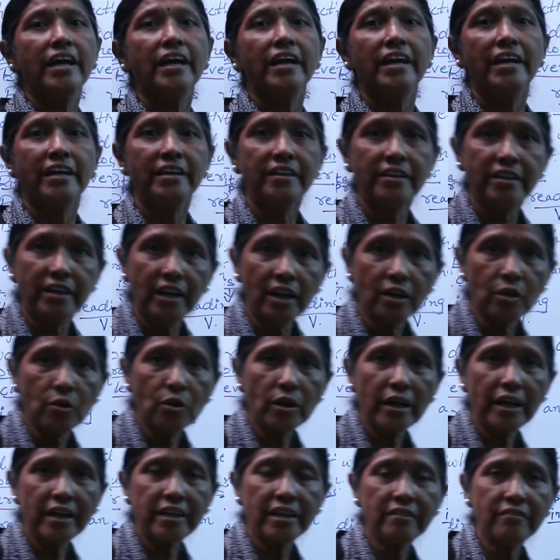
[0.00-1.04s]

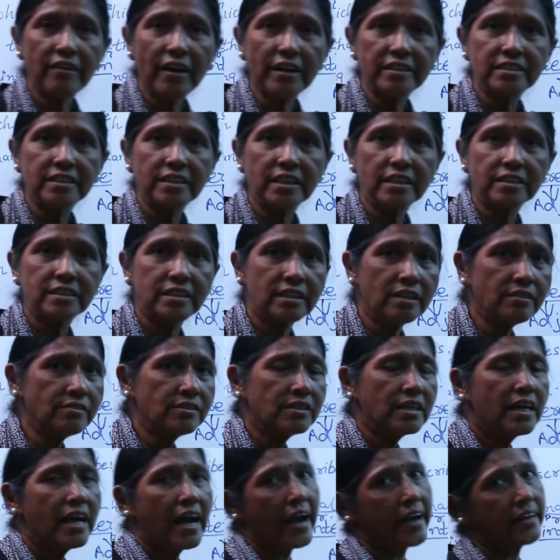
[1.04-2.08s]
interrogative adjectives,
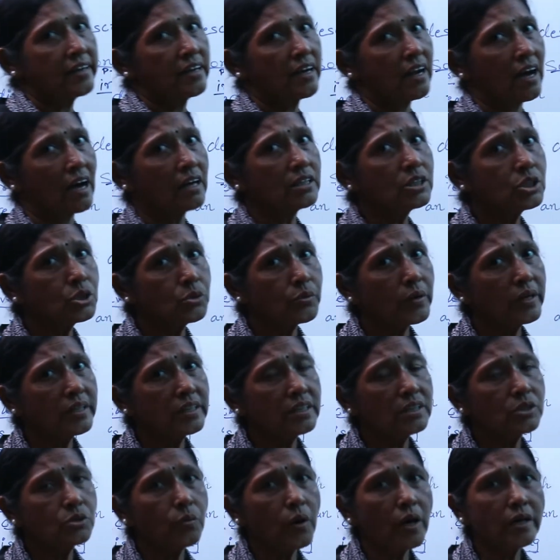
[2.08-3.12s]
and last one
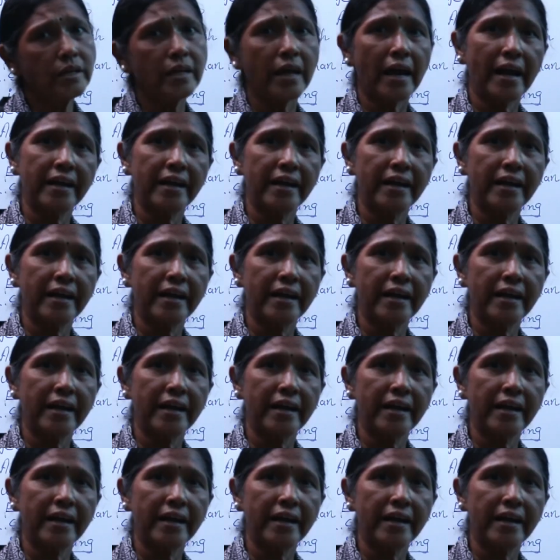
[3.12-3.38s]
is what?